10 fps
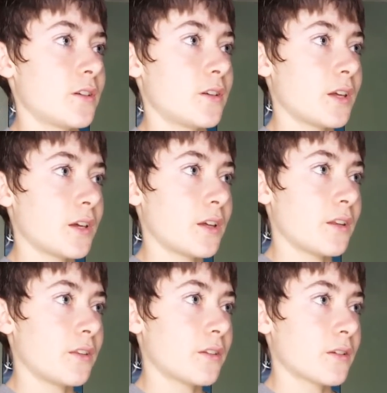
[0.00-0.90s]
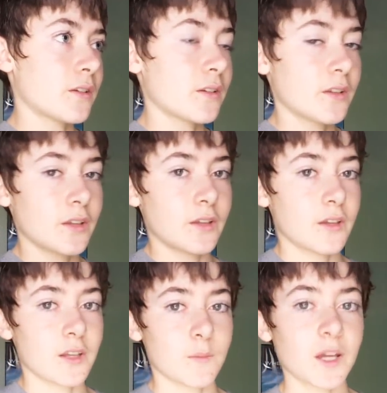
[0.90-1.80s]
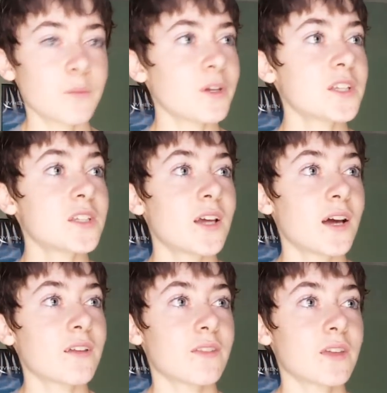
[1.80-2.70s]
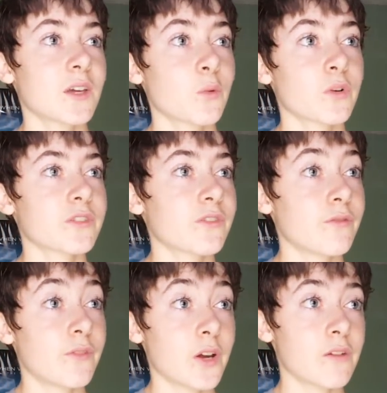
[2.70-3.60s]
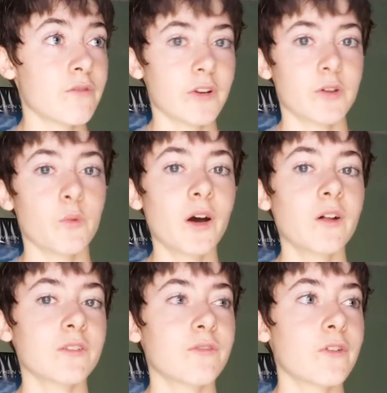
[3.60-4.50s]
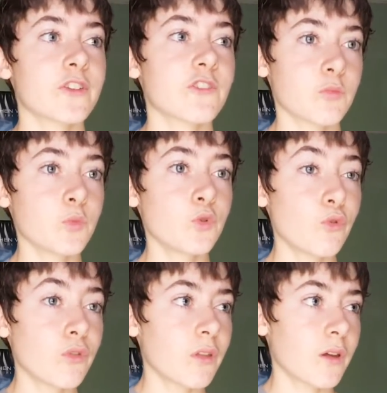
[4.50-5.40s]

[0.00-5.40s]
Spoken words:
And in my opinion, I think it works very, very well. It's very smooth.